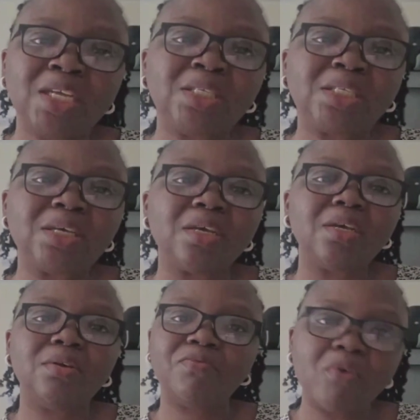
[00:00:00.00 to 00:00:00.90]

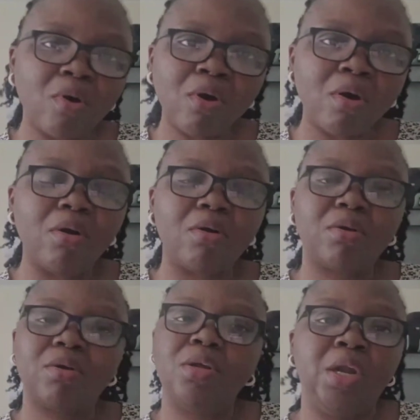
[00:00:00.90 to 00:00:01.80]
kids,
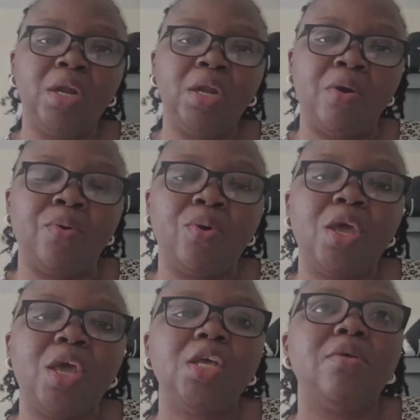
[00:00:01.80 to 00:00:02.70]
4
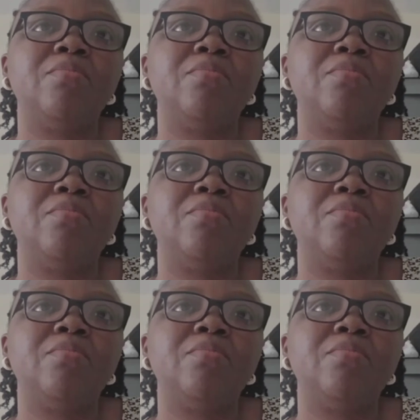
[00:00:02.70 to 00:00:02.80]
now.